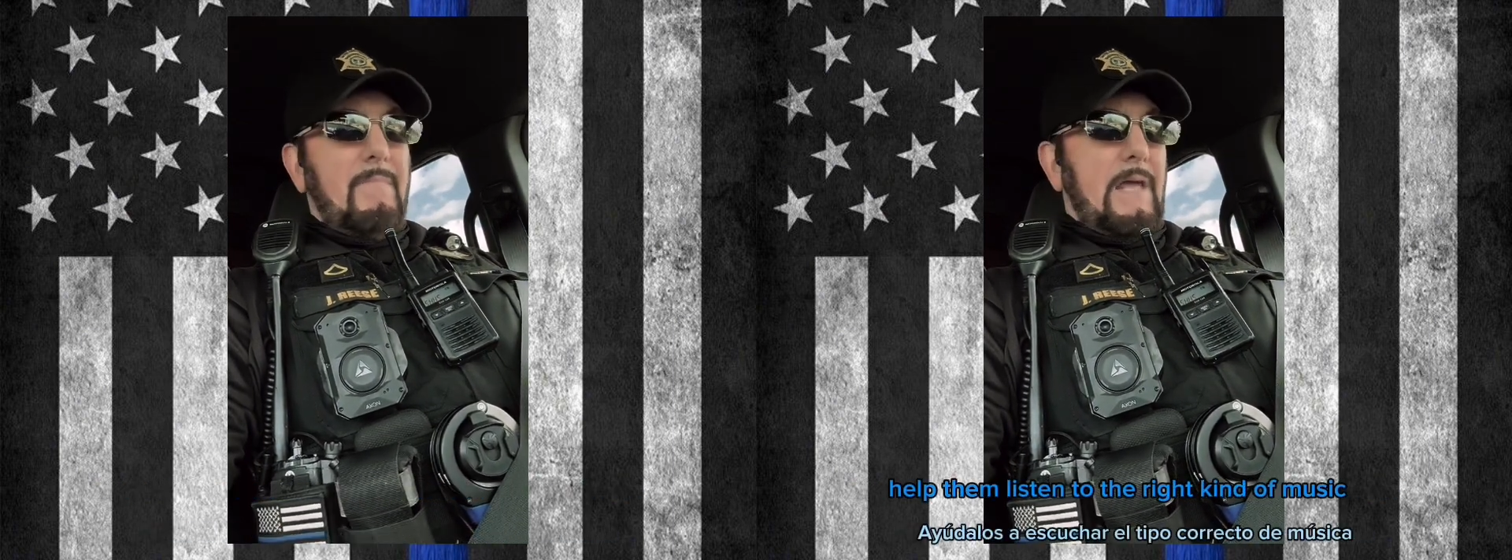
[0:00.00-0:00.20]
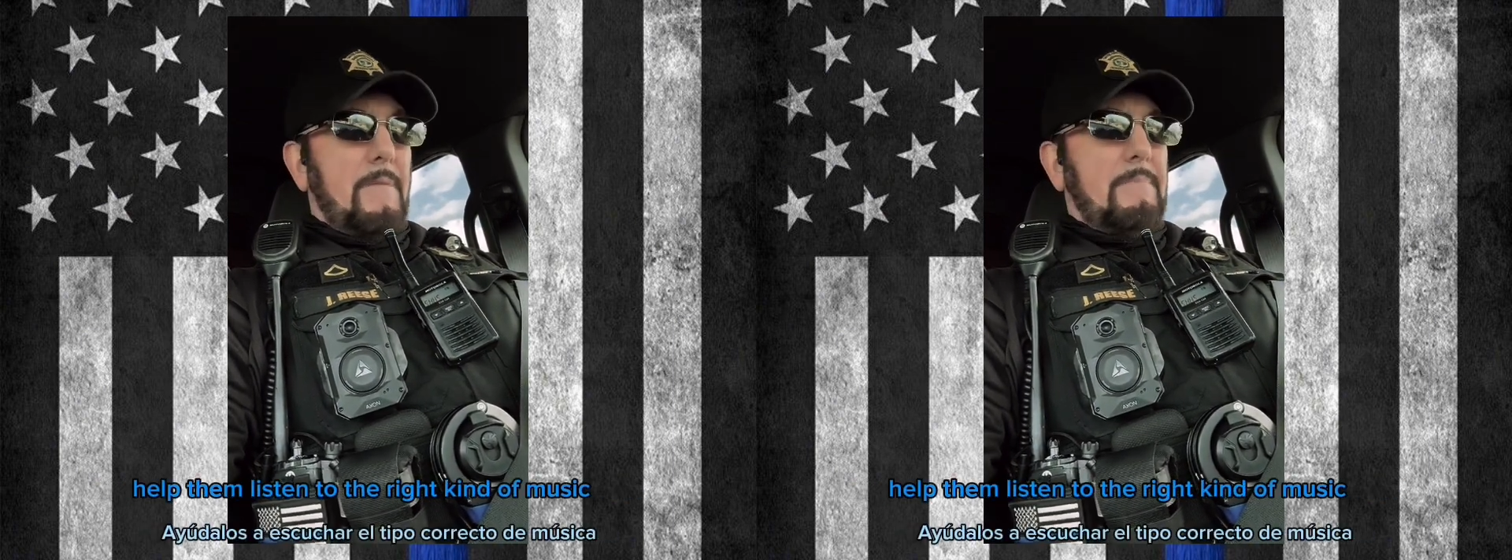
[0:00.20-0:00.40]

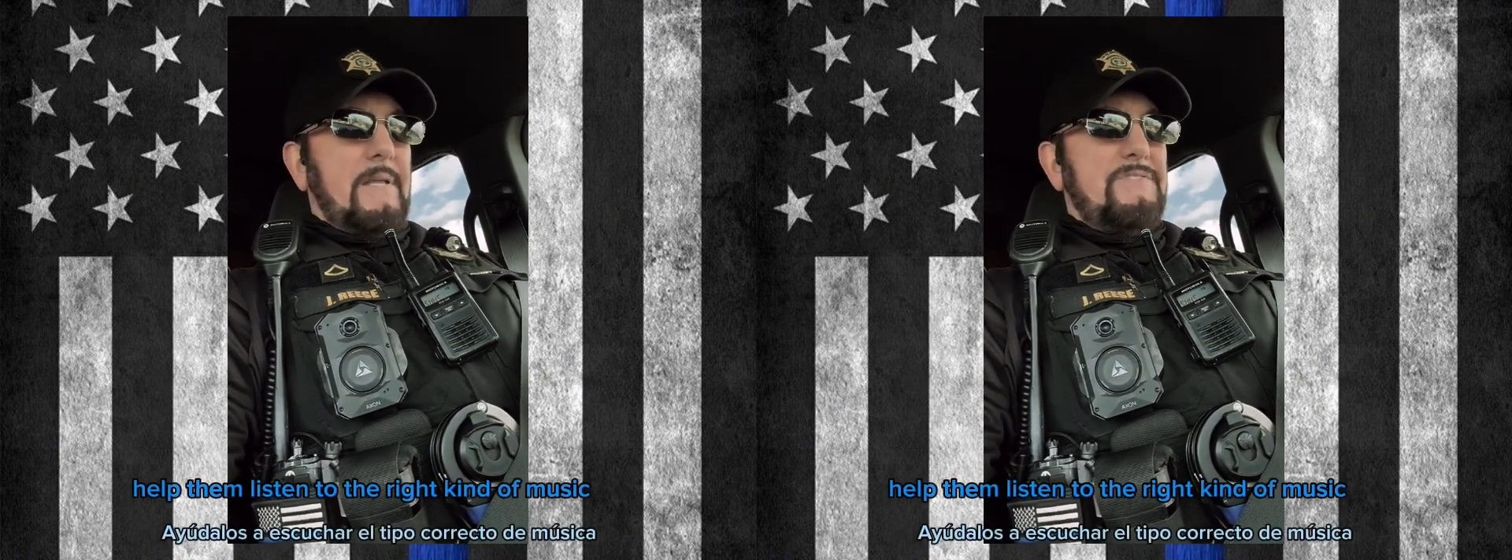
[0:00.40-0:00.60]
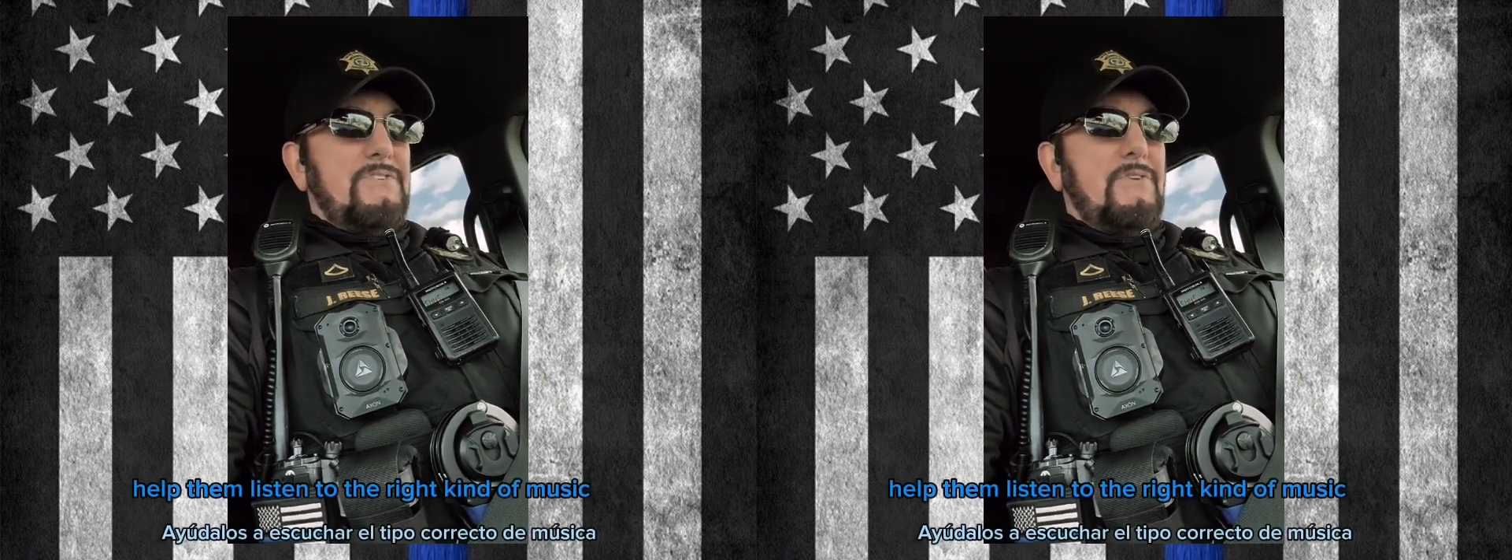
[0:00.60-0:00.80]
Help them
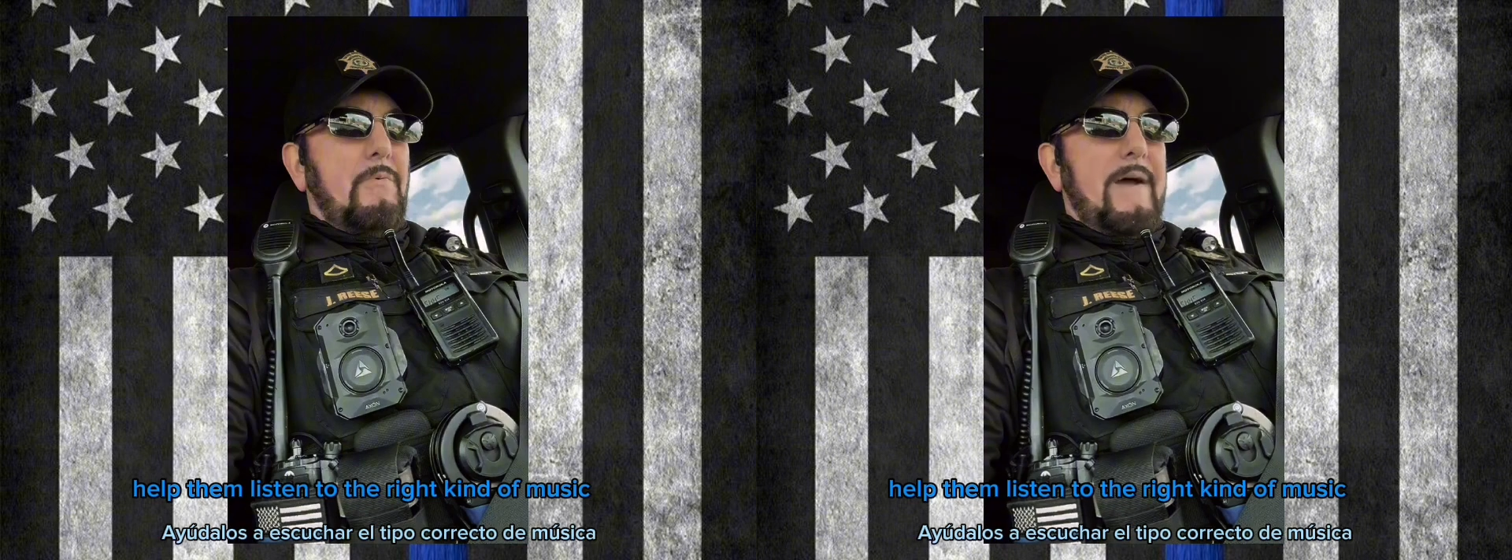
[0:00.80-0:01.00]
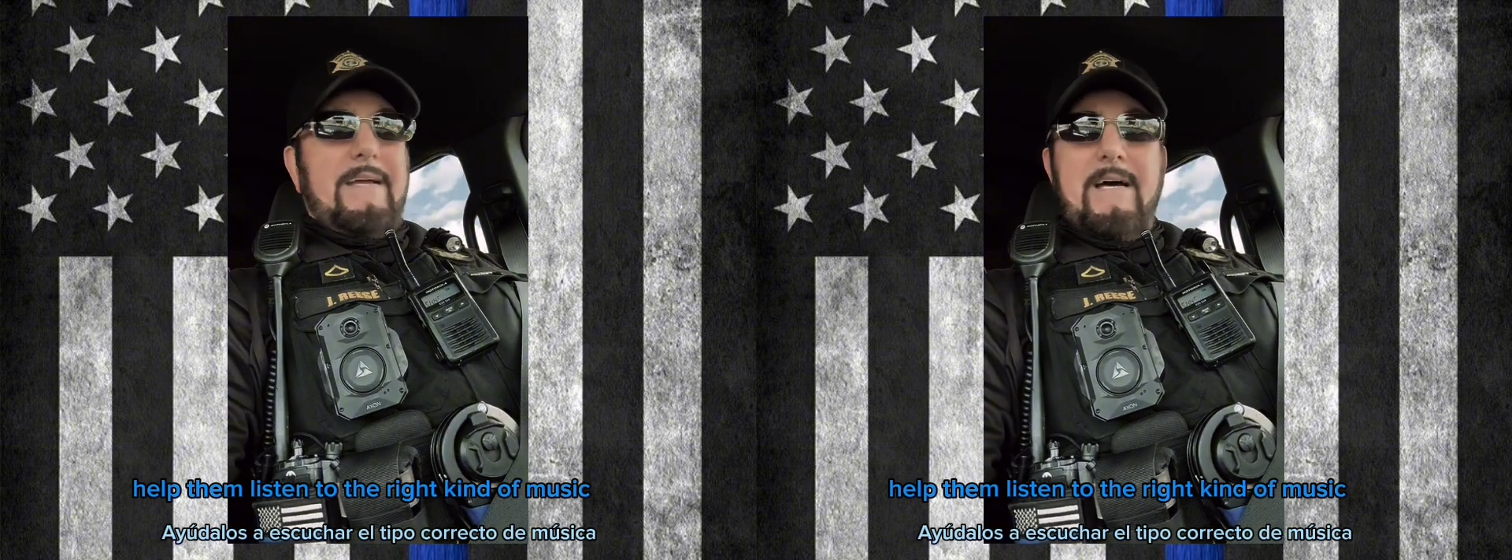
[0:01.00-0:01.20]
listen to the
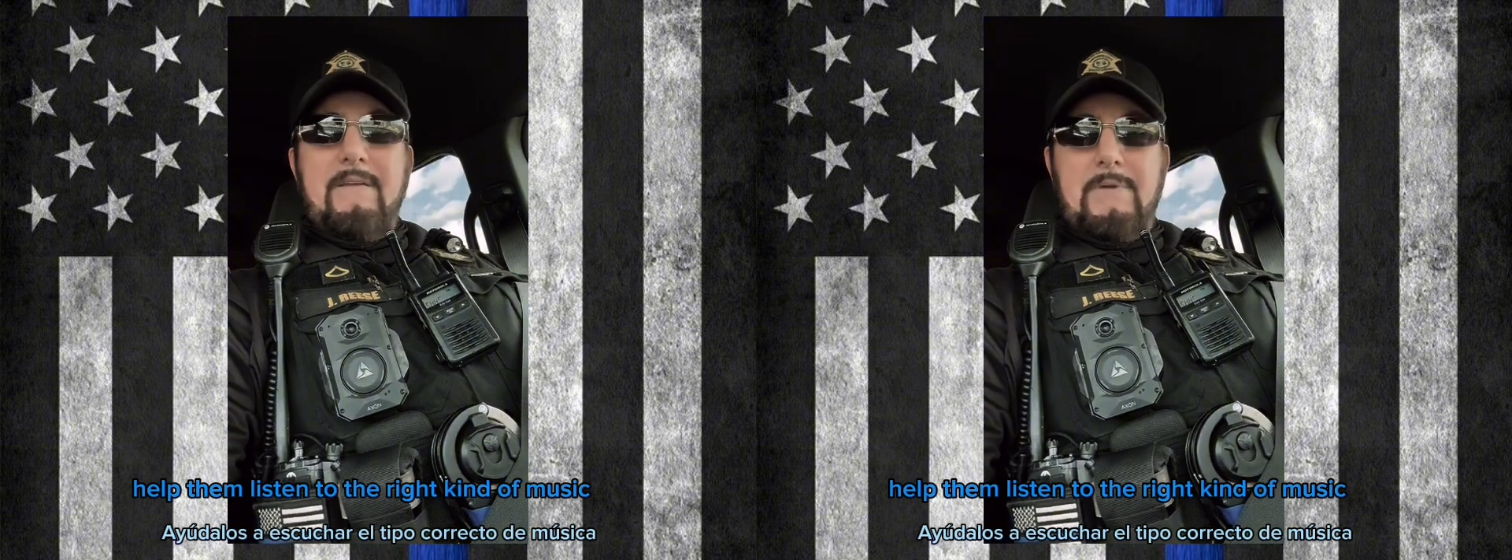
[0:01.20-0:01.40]
right kind of